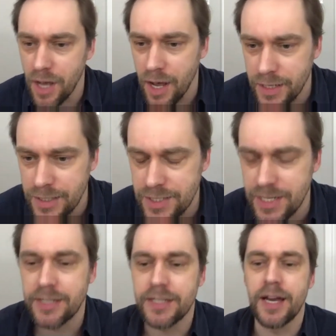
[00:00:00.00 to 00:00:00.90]
in
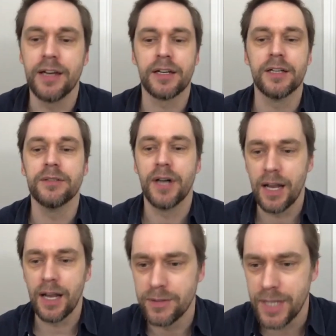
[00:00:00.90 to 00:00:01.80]
San Diego.
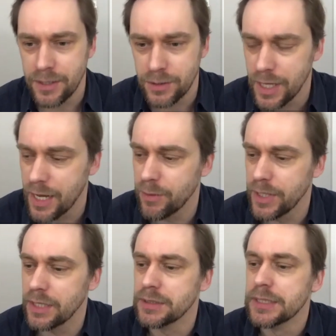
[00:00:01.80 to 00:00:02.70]
Hello, Daniel. How are you?